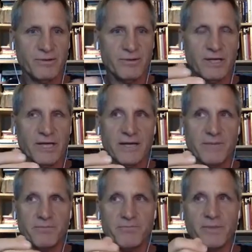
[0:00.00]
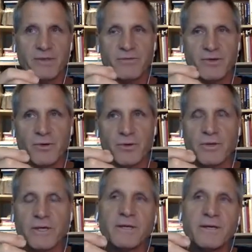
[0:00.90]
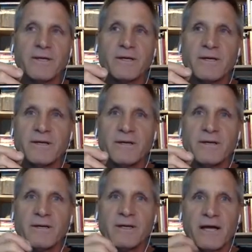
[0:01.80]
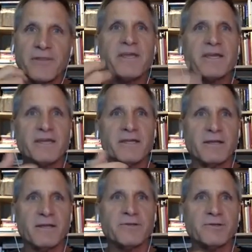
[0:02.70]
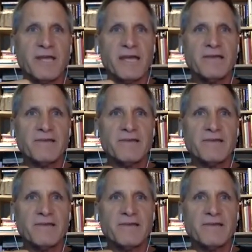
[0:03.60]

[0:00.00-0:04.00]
Okay. So I think in today's